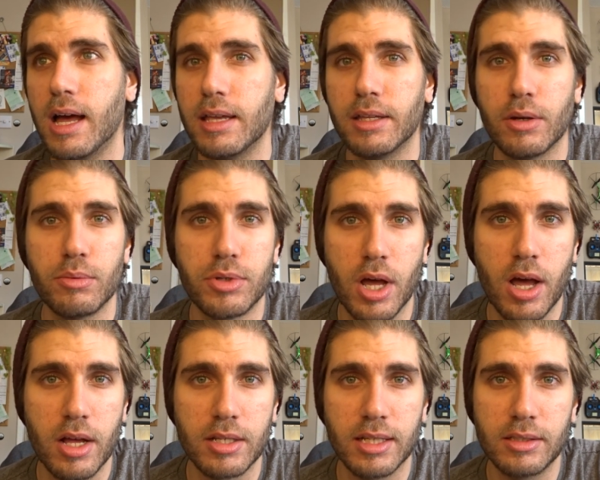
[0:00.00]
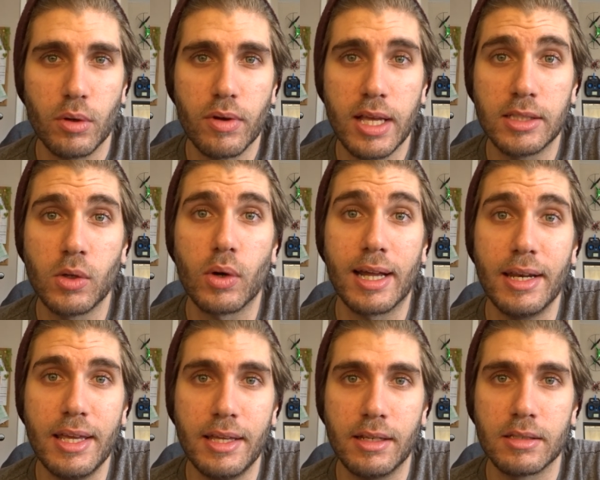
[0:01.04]
you know, dirt. It's not
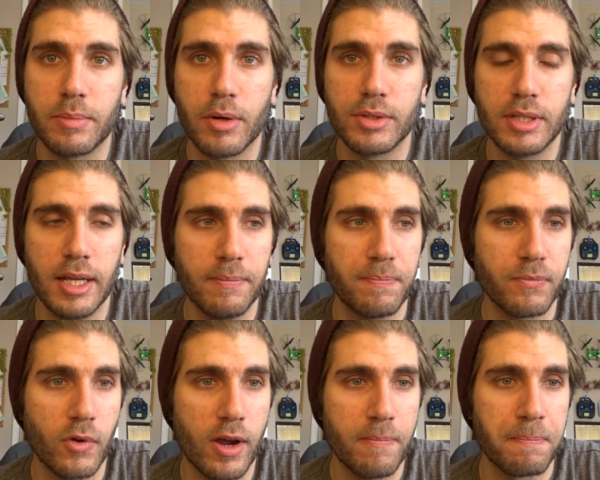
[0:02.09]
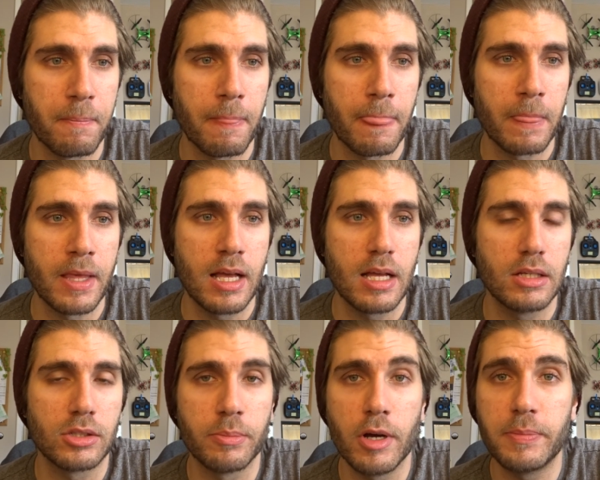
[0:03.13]
clean, supposedly, right?
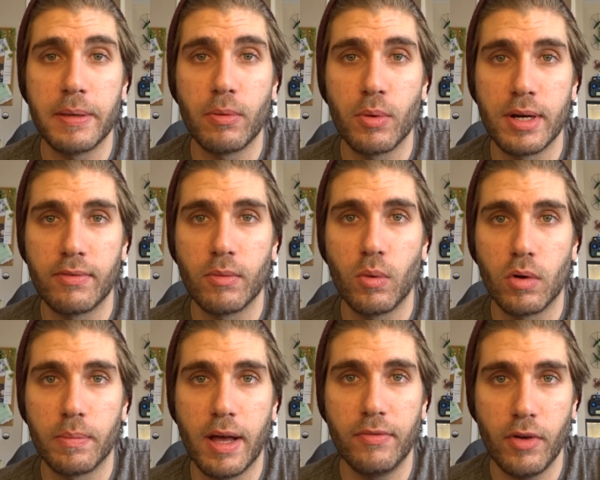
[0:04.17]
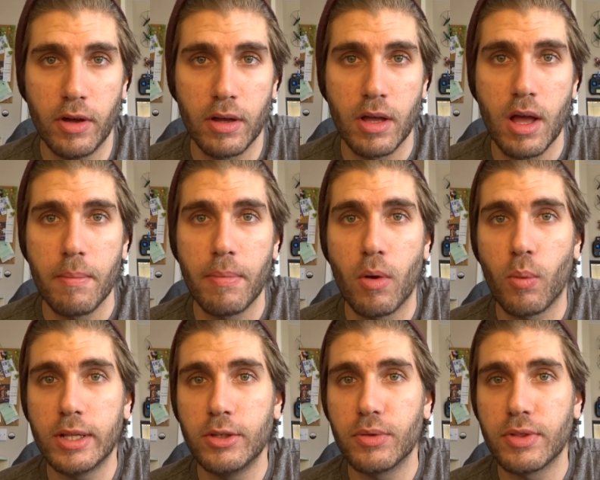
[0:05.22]
So most people would never walk barefoot. But
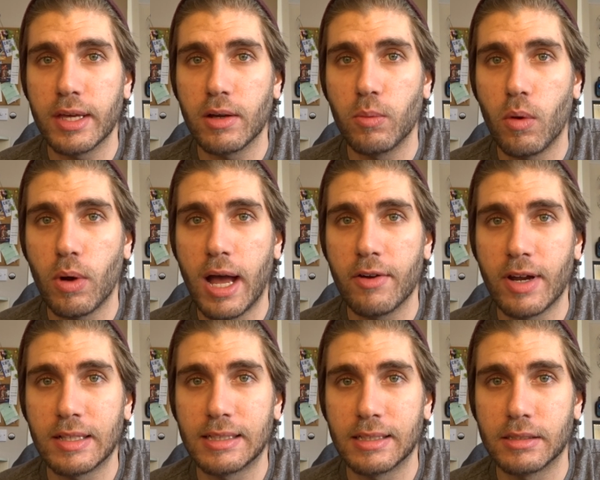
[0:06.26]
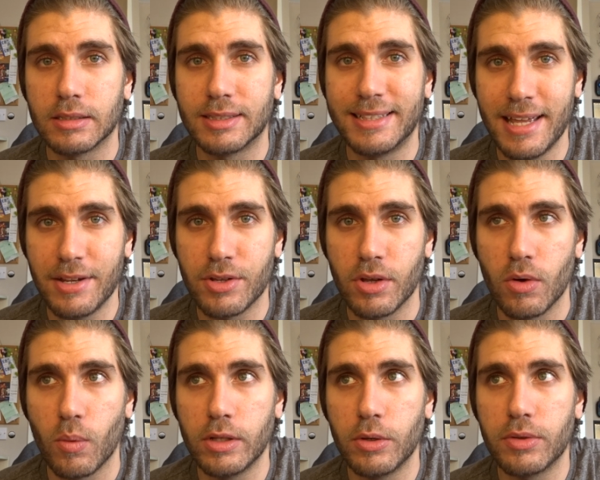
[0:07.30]
when you think what our ancestors did,
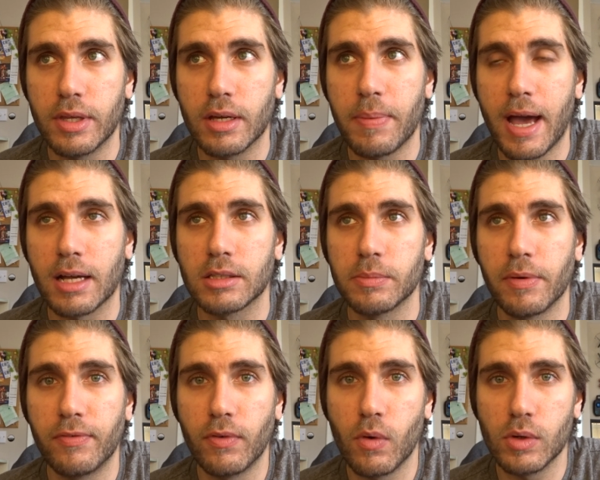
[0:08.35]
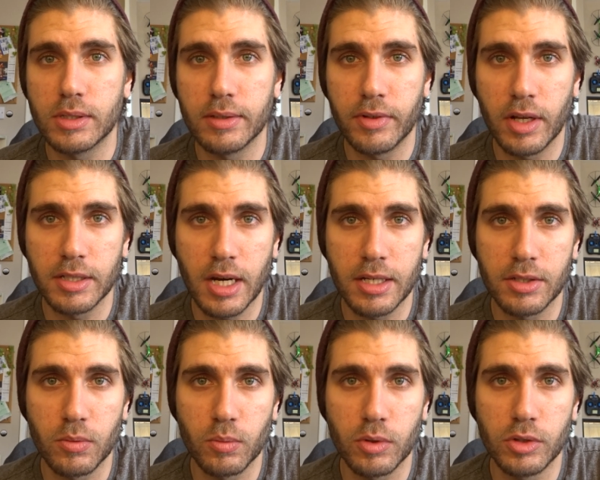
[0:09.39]
when you think back to before
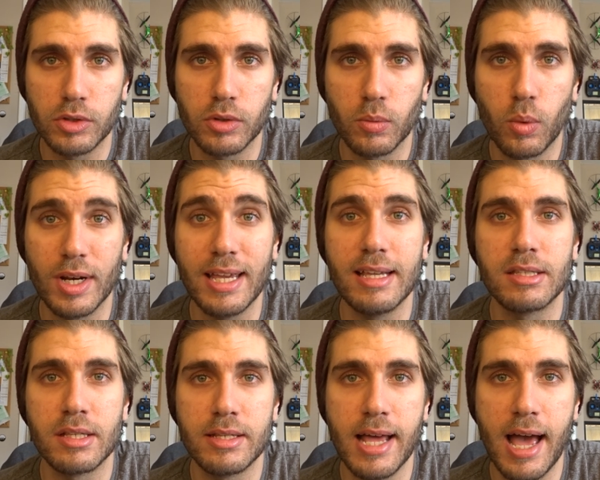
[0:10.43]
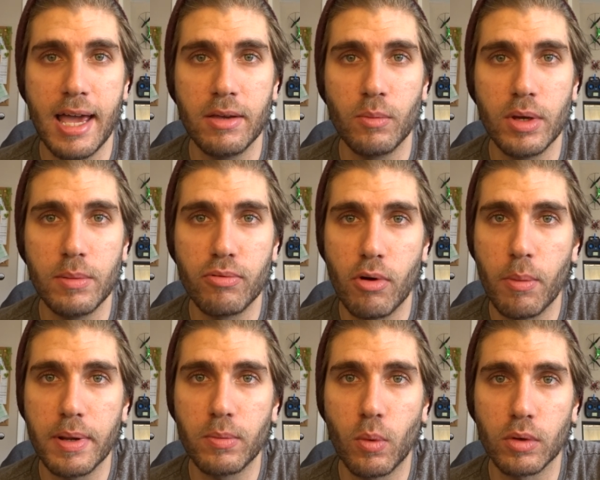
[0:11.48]
civilization was what it is today, we
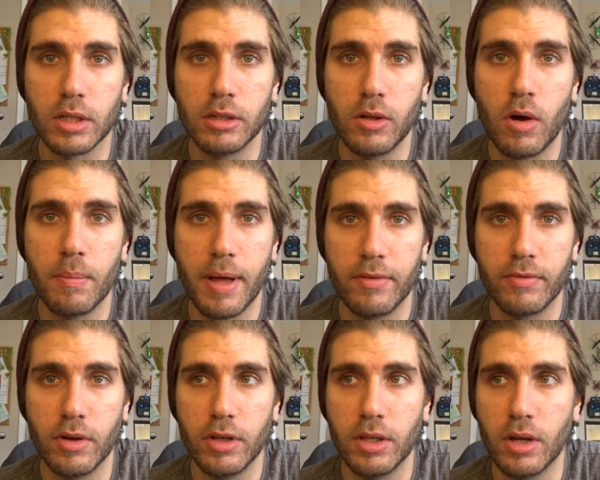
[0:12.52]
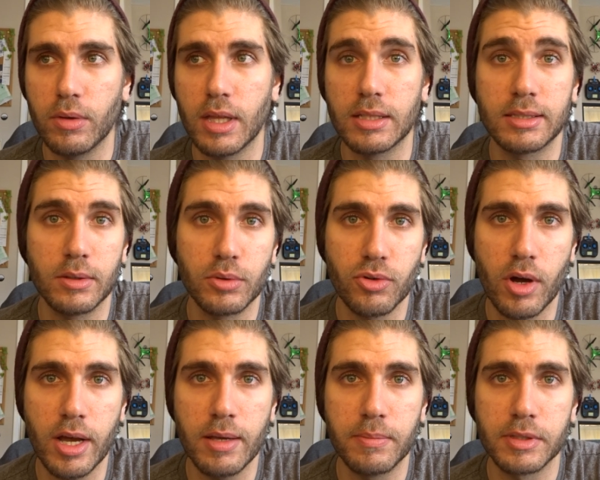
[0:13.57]
probably walked a lot barefoot. You know, there's still
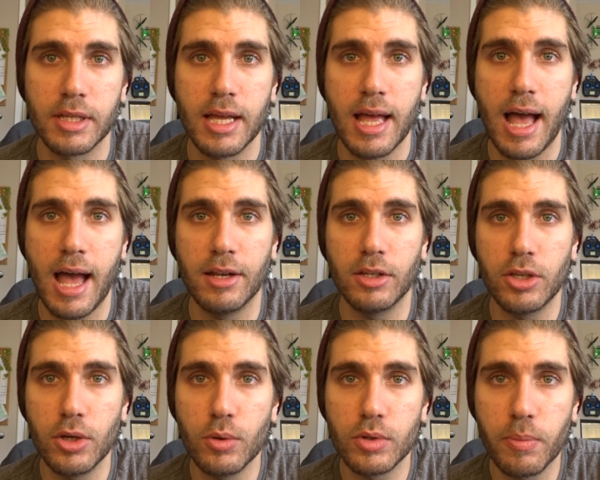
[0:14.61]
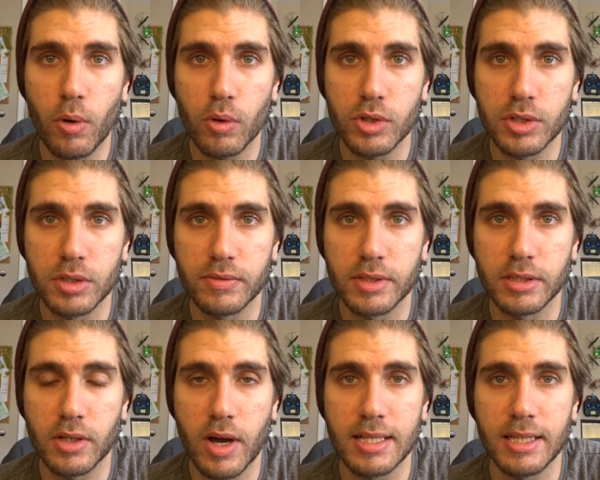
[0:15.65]
tribes and huge portions of
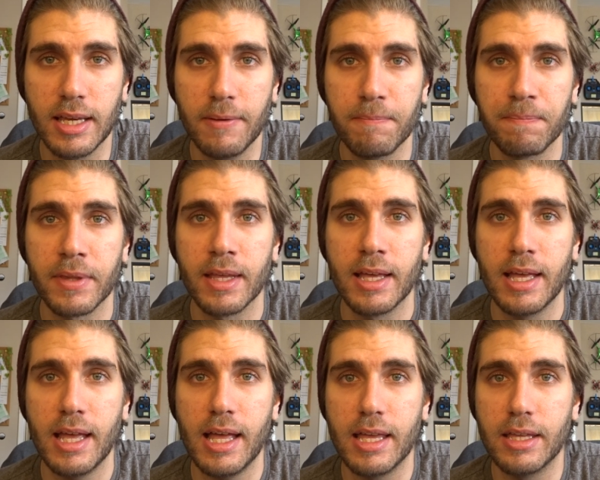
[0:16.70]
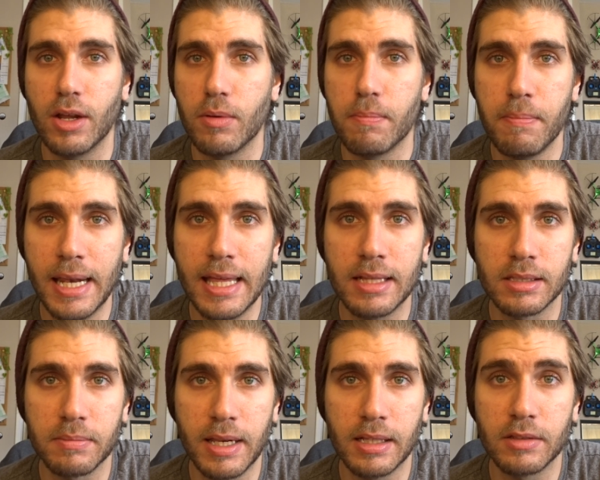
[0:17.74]
society, you know, millions
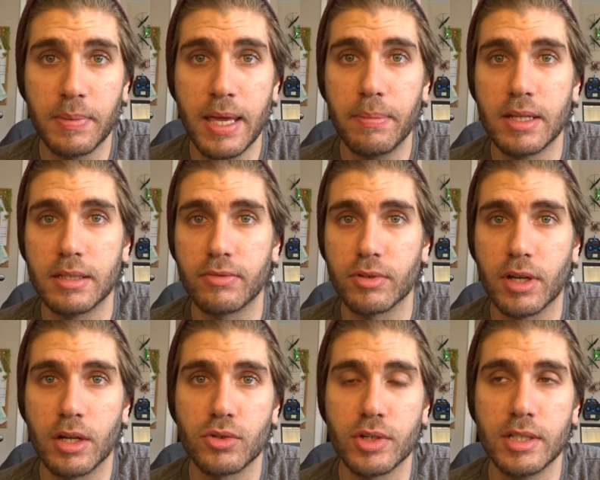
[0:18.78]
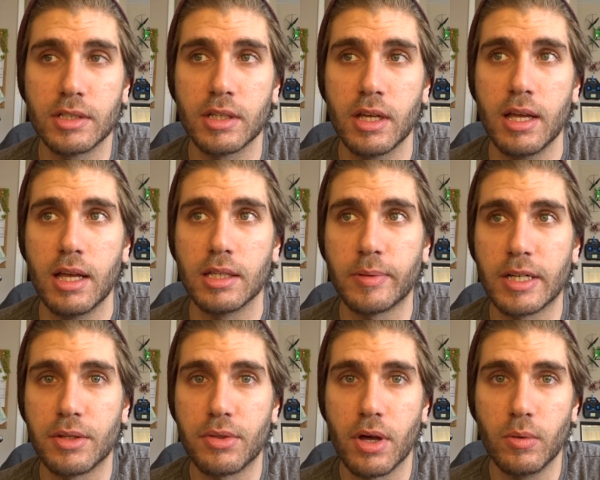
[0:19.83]
and millions of people in different countries,
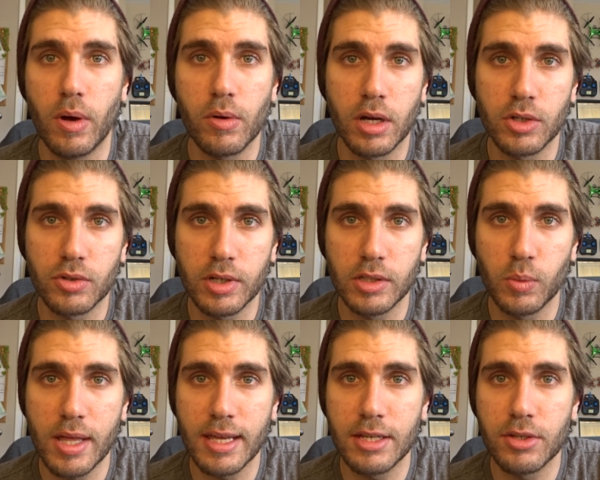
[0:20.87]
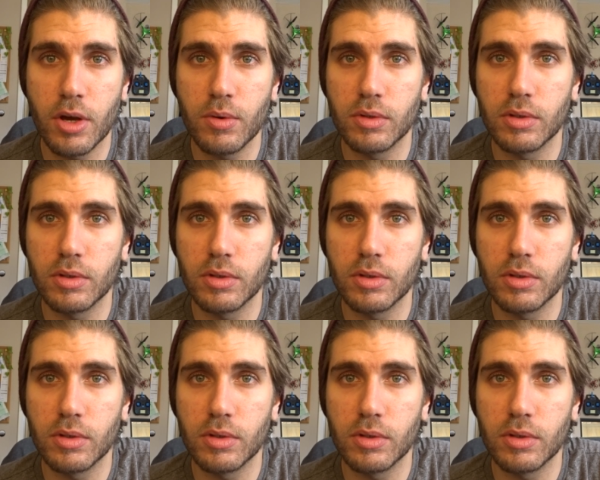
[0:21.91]
especially in third world countries, where they don't